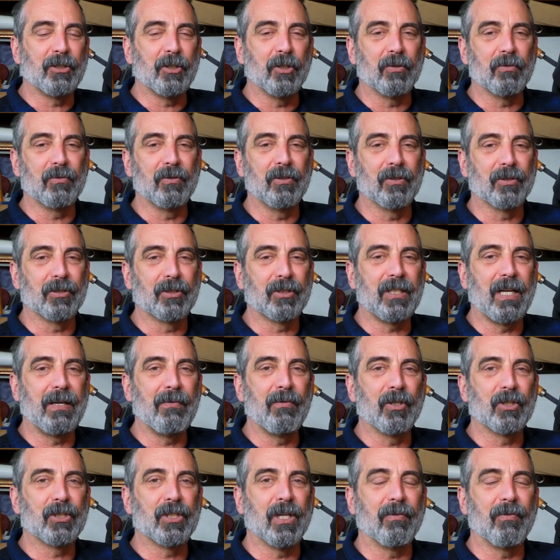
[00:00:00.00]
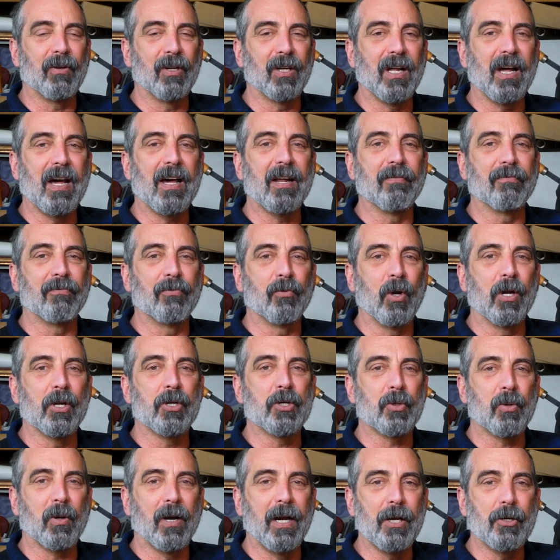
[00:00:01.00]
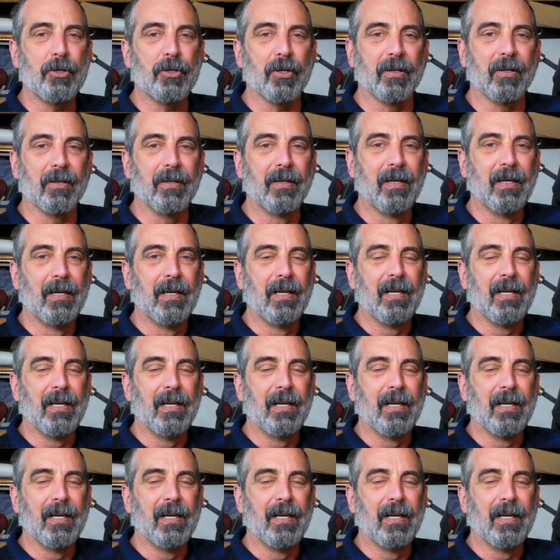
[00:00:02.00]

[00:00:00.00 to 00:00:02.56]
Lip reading: You'll save yourself a lot of frustration